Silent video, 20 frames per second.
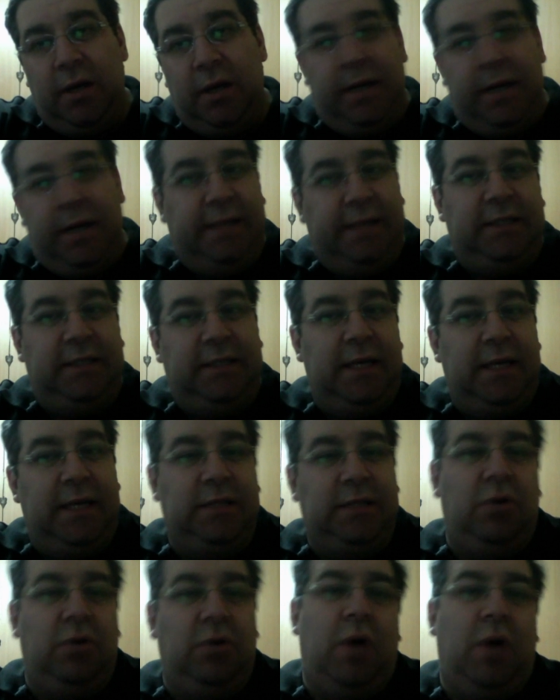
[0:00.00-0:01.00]
he says,
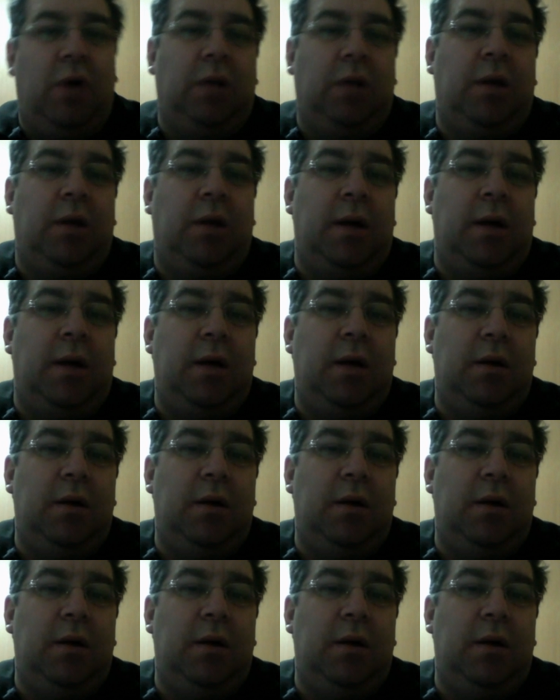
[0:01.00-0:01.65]
"Oh Allah,